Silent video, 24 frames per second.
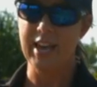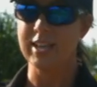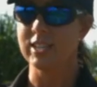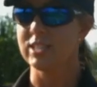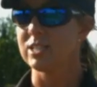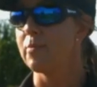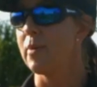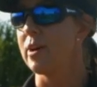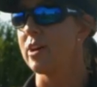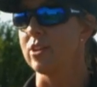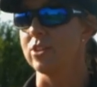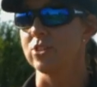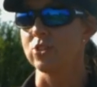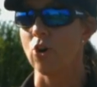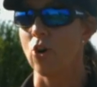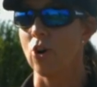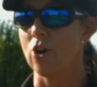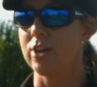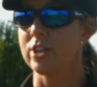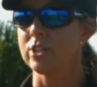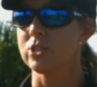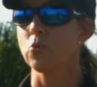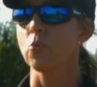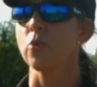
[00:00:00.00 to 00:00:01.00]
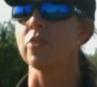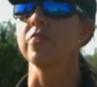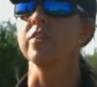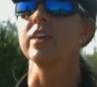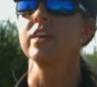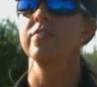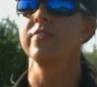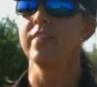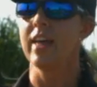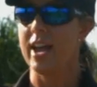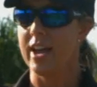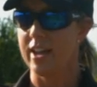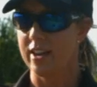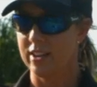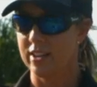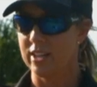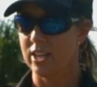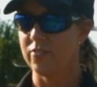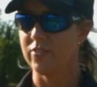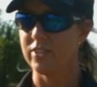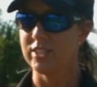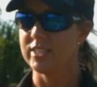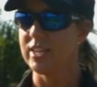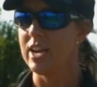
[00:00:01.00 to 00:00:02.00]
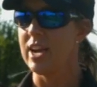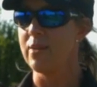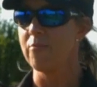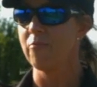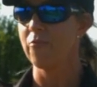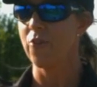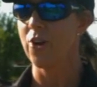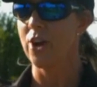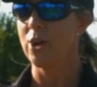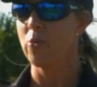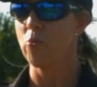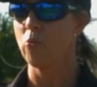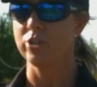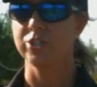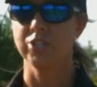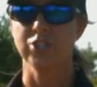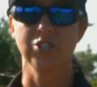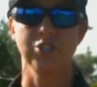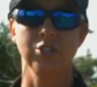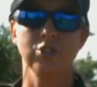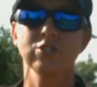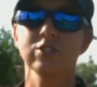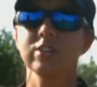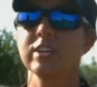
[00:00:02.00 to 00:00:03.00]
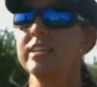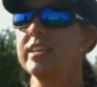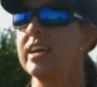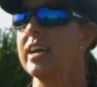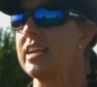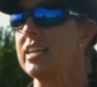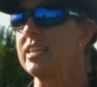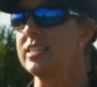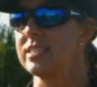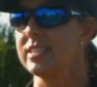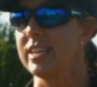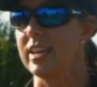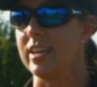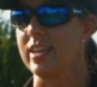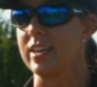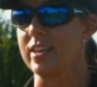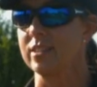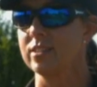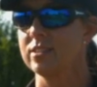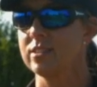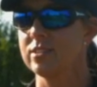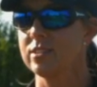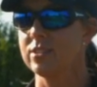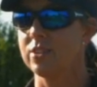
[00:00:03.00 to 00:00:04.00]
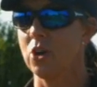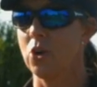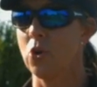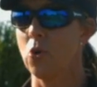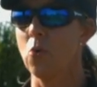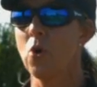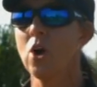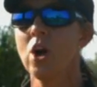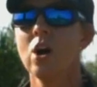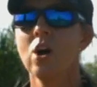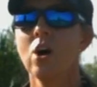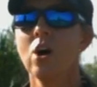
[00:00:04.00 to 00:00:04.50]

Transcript: X amount of targets within that given time frame, which is usually 90 seconds. So,